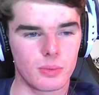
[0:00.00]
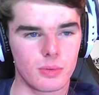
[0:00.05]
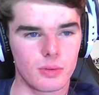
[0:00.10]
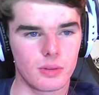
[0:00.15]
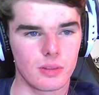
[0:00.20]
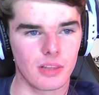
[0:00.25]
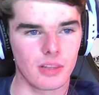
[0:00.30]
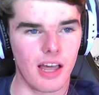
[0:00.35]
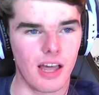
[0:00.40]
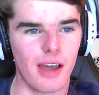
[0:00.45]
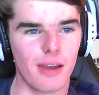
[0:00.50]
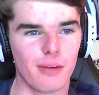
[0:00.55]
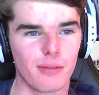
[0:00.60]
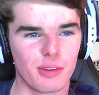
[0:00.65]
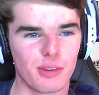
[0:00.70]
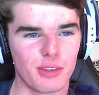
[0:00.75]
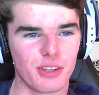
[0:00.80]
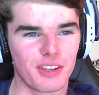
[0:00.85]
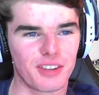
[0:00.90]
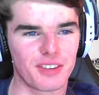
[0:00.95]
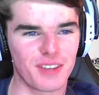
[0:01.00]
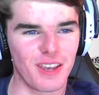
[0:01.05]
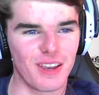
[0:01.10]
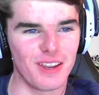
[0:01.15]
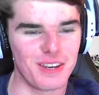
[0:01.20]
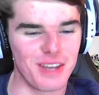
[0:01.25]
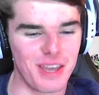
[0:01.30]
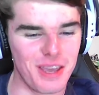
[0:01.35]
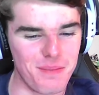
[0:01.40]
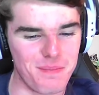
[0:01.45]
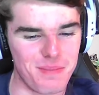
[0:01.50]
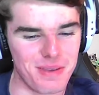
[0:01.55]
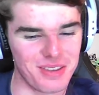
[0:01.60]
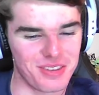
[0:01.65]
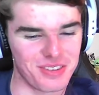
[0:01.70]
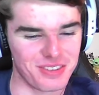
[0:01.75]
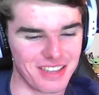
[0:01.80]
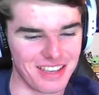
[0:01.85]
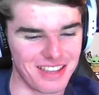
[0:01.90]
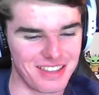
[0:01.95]
Live on the Sunday
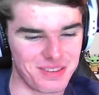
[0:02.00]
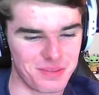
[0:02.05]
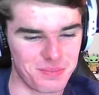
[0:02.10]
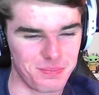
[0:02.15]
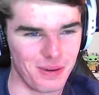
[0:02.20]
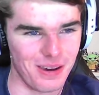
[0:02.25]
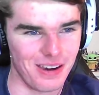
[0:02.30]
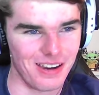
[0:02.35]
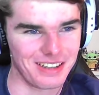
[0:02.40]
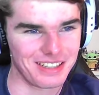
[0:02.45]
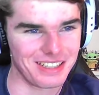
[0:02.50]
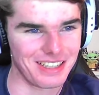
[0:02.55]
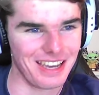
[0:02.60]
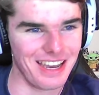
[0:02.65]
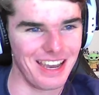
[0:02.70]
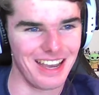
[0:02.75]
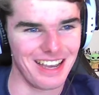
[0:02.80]
Biscuits podcast.